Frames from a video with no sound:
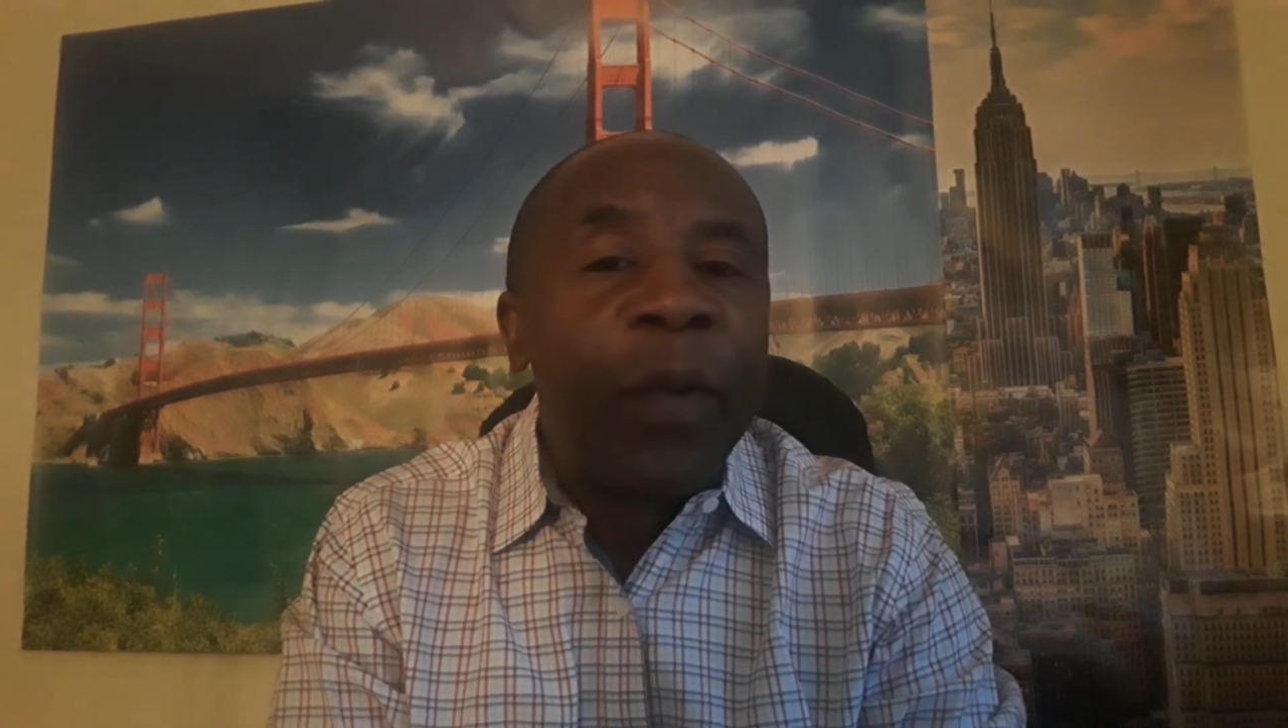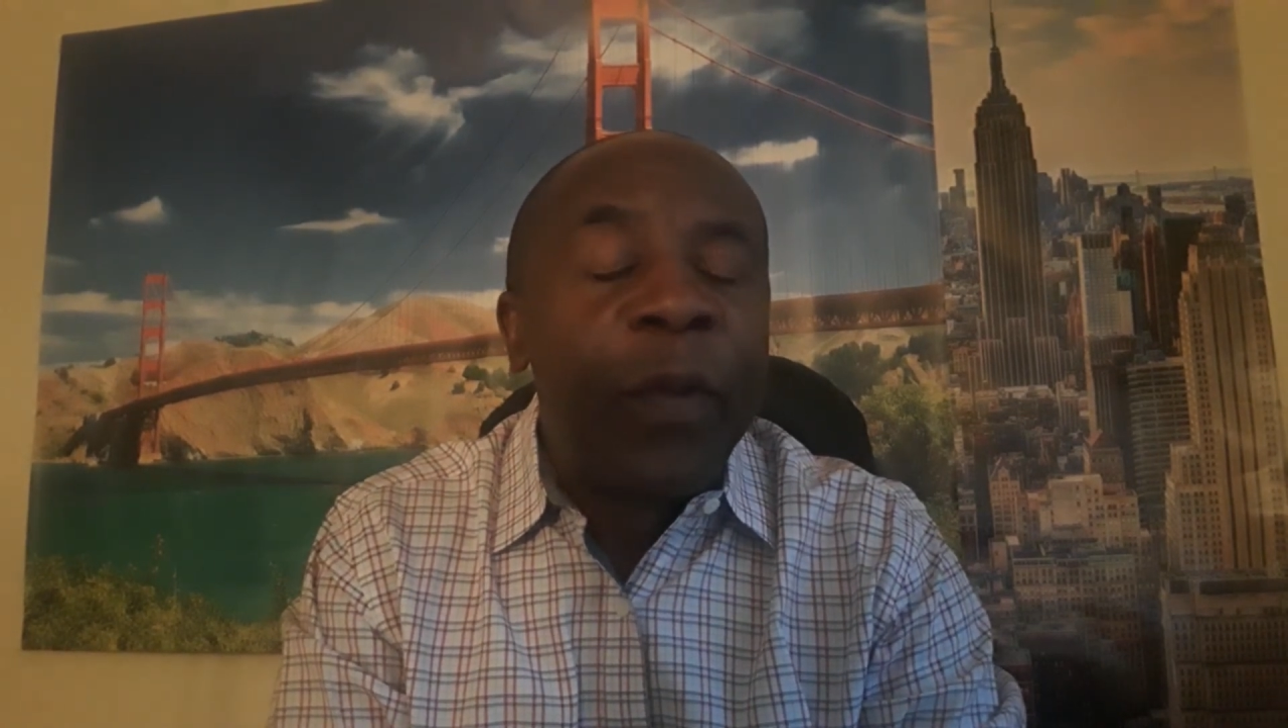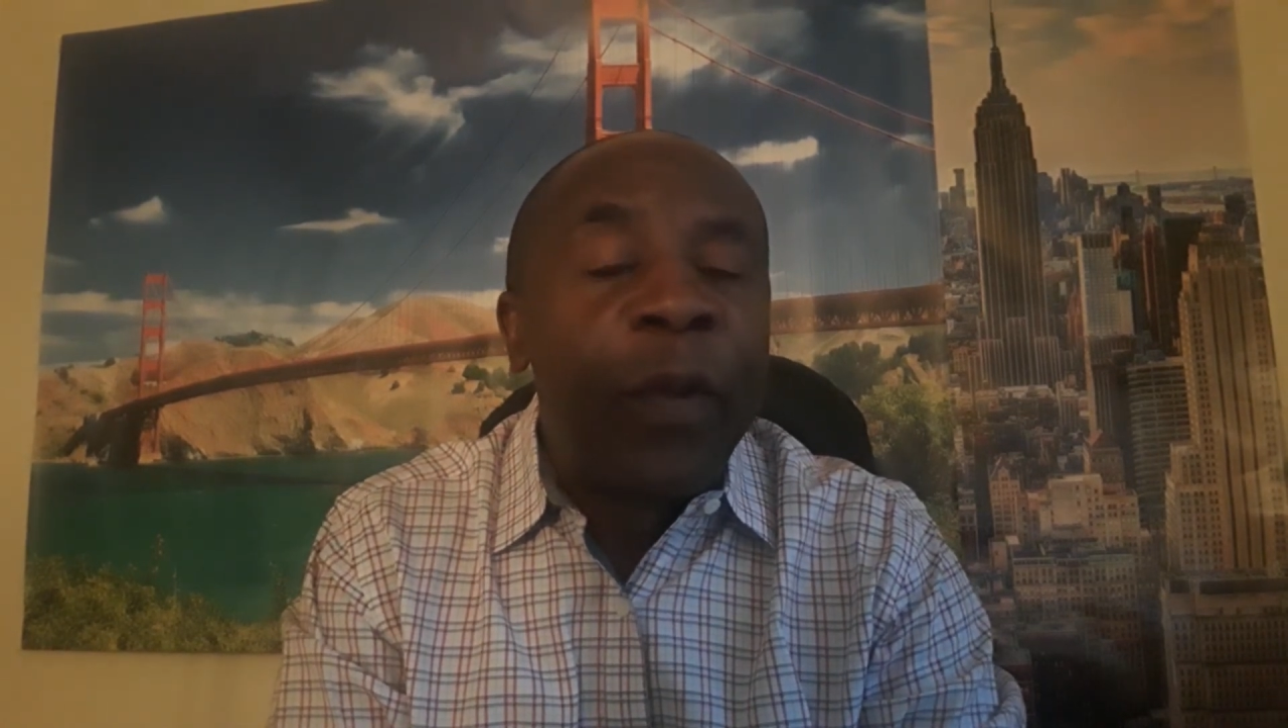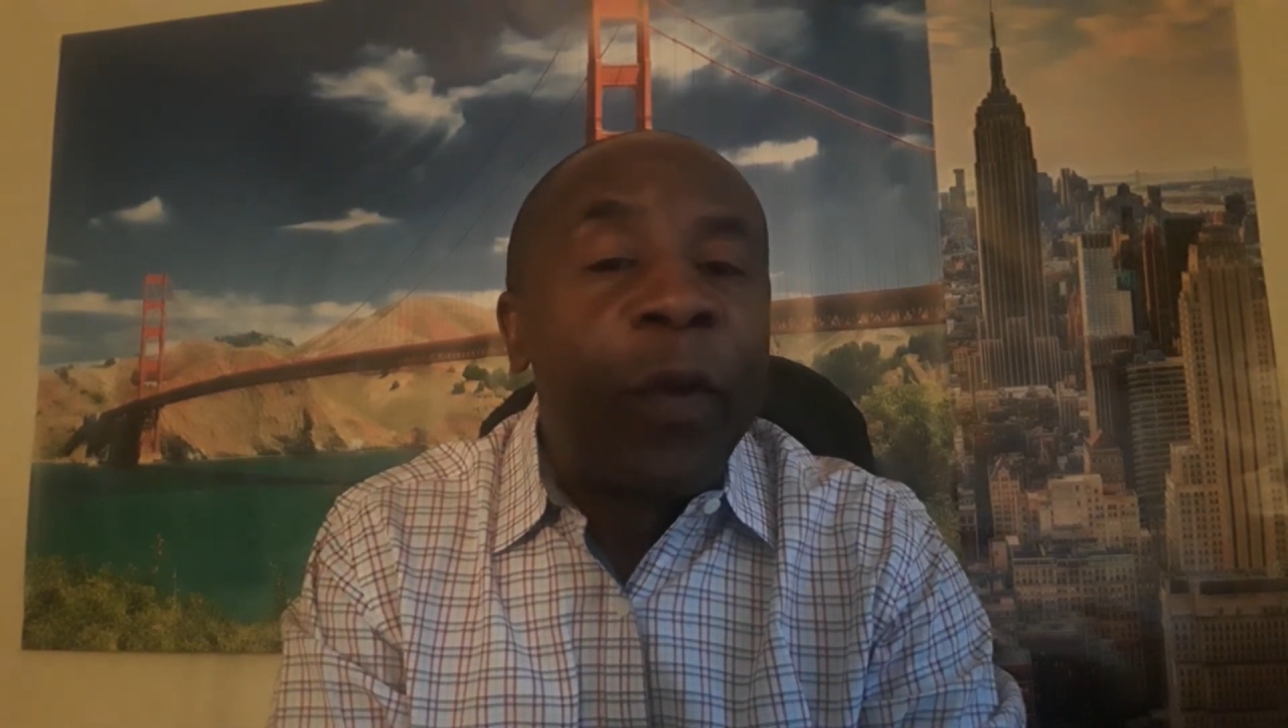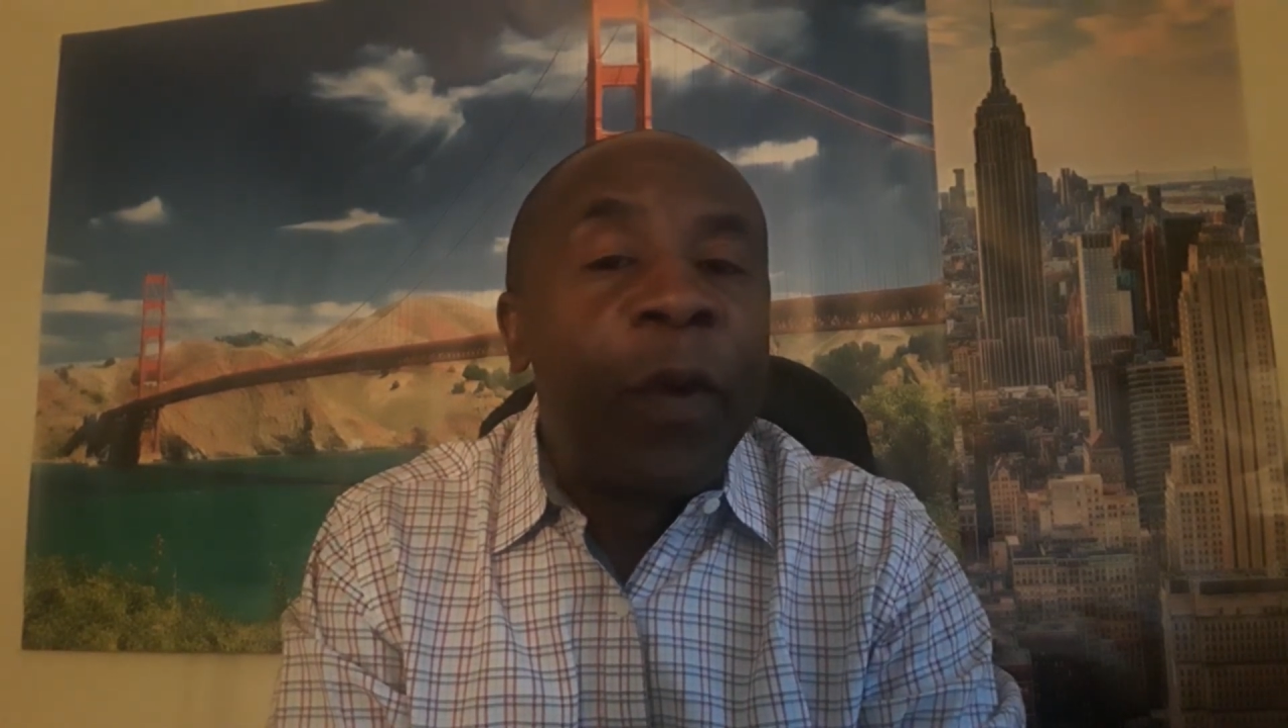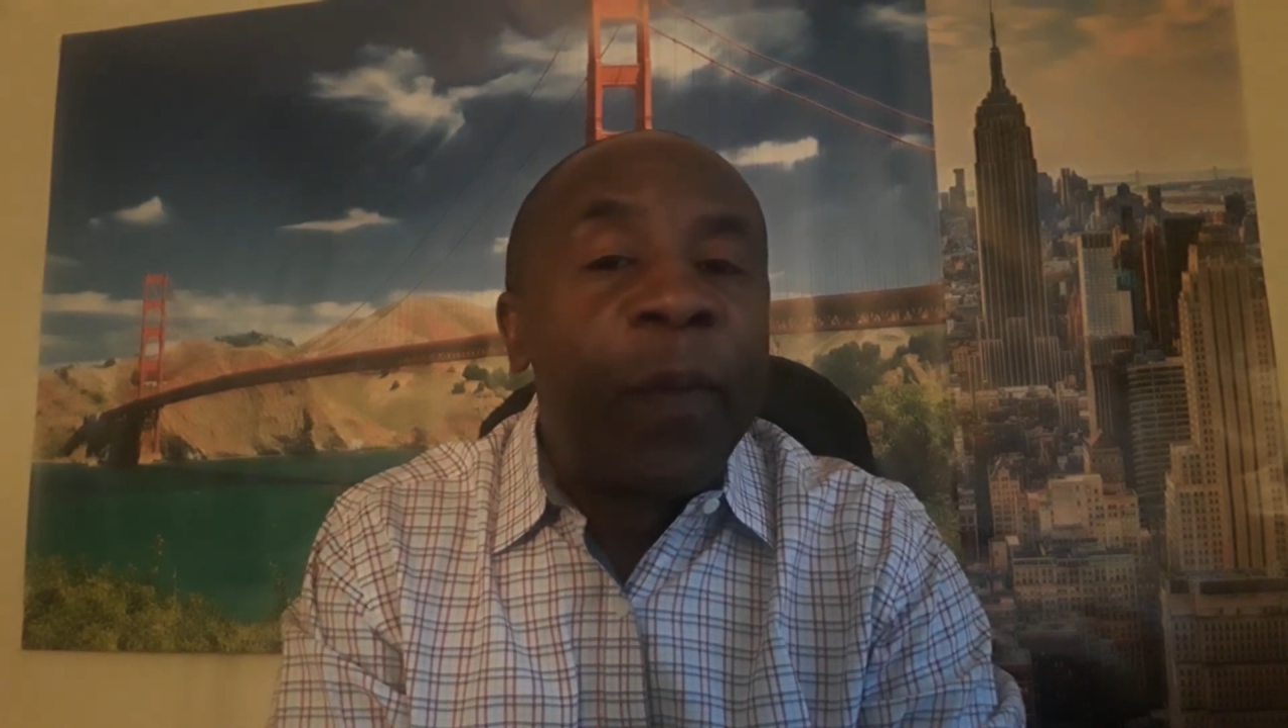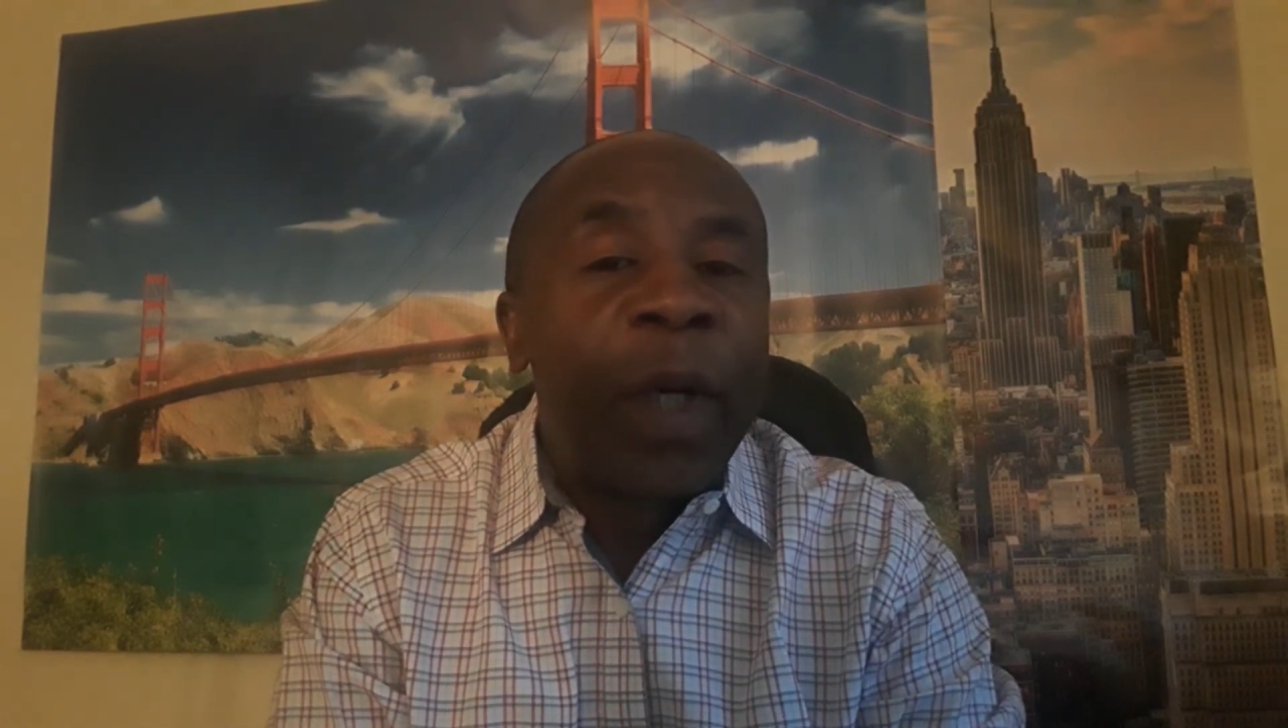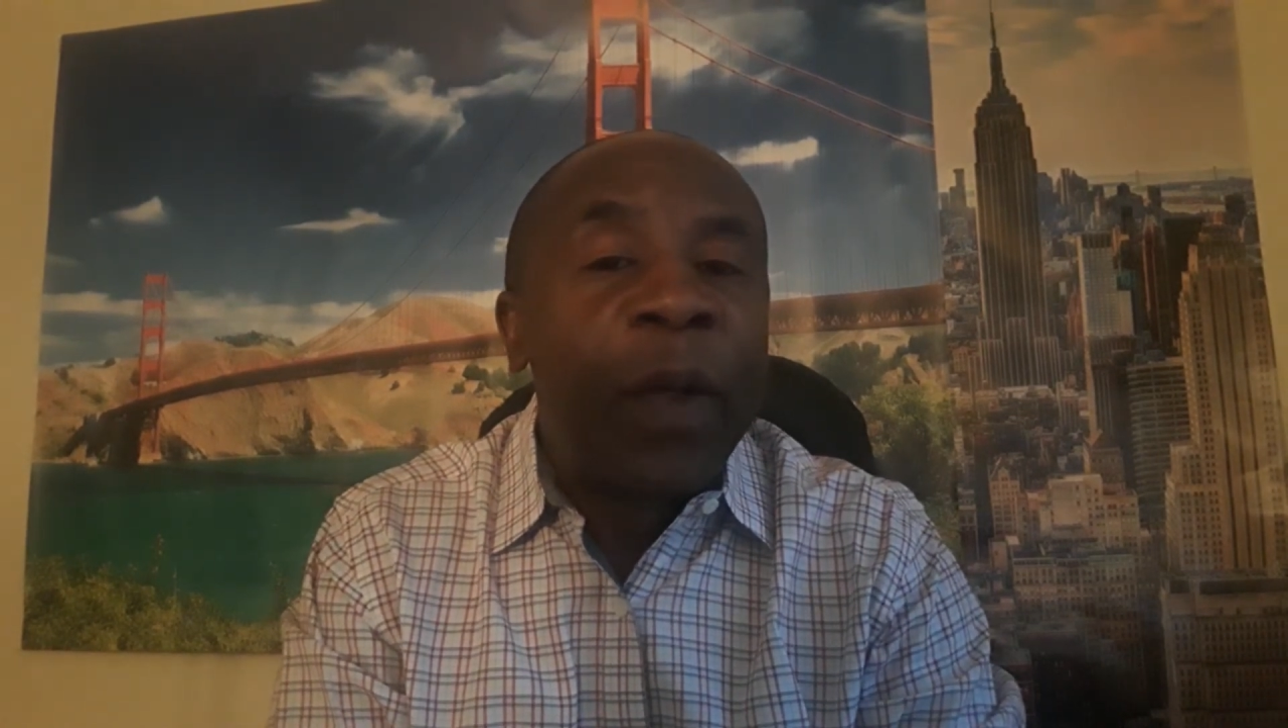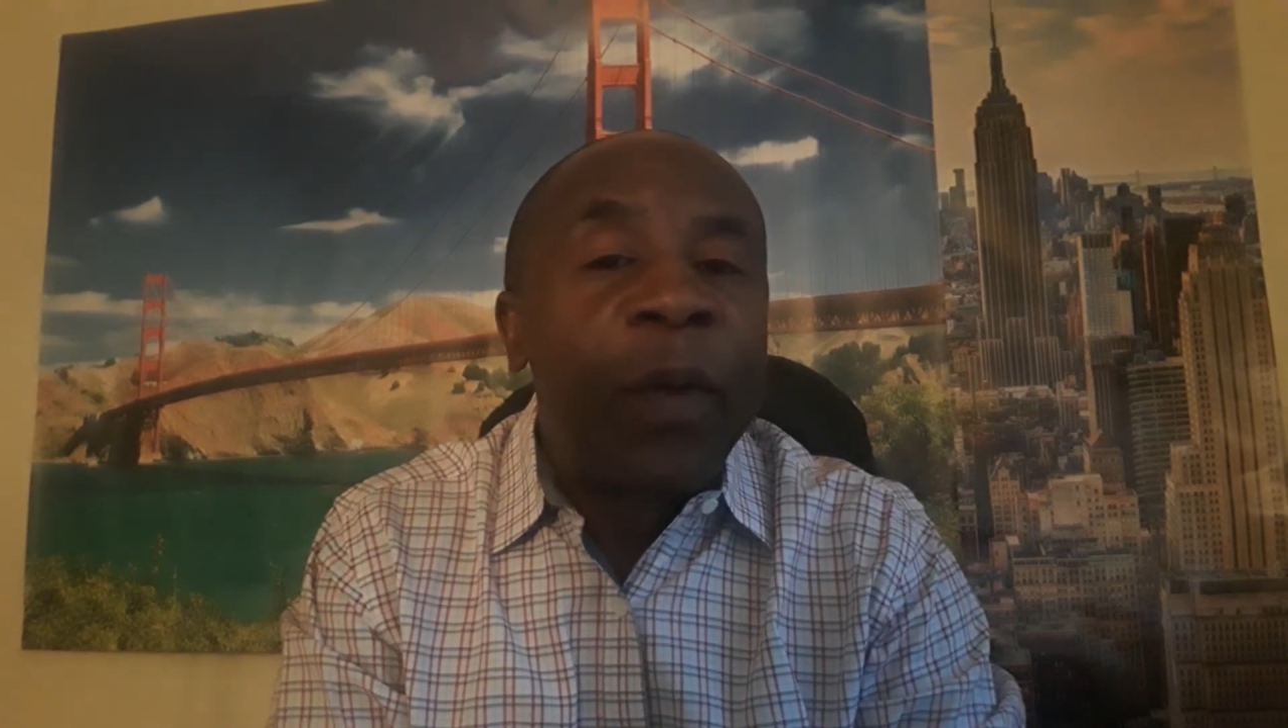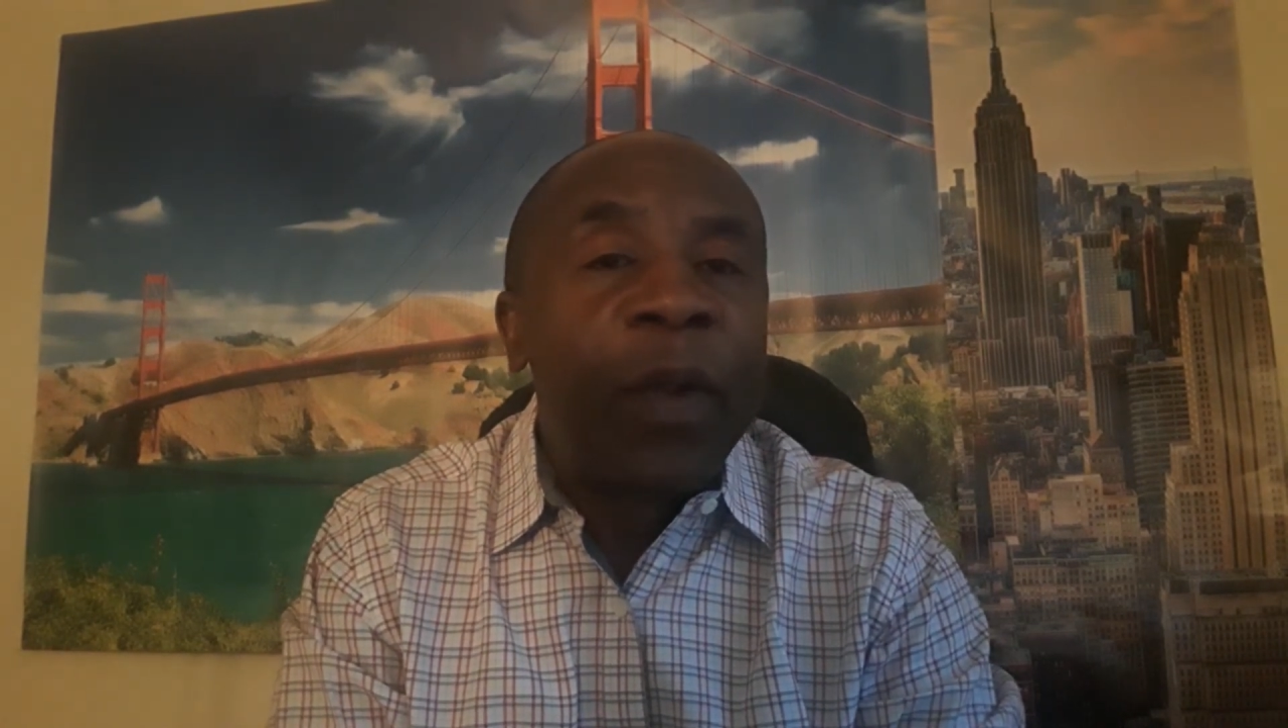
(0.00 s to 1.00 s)
We'll
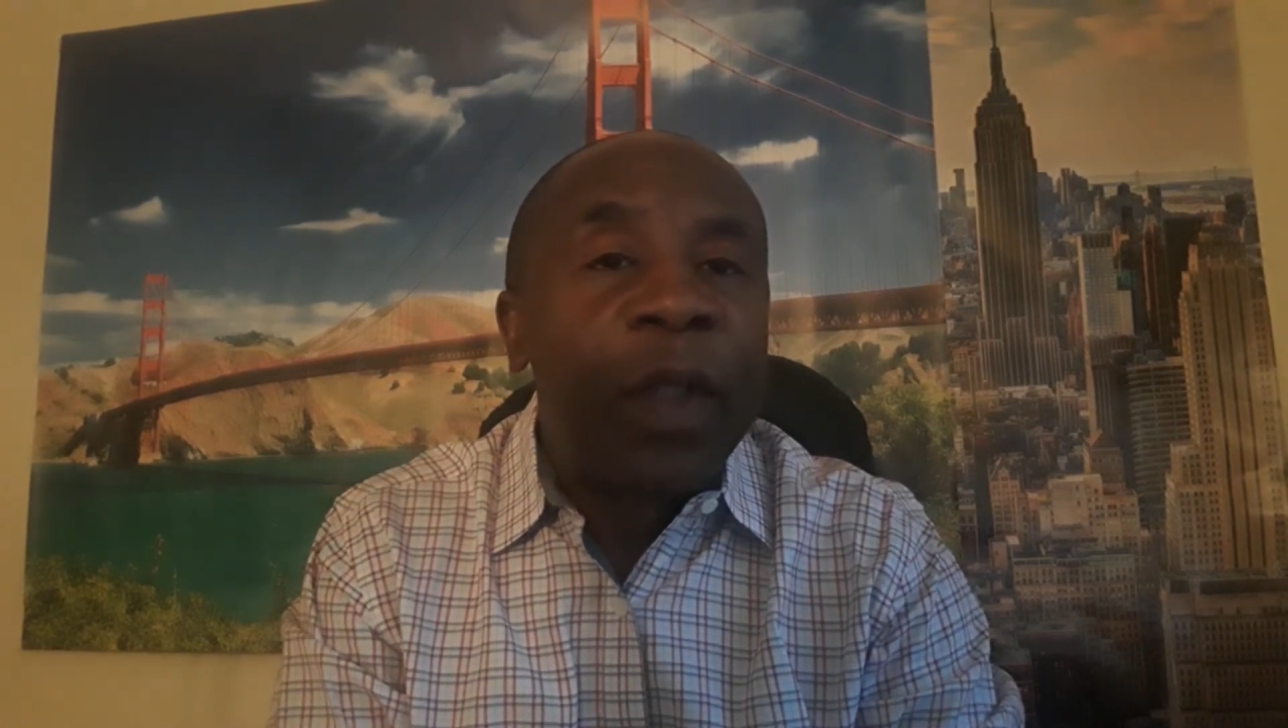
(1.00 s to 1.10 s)
embark on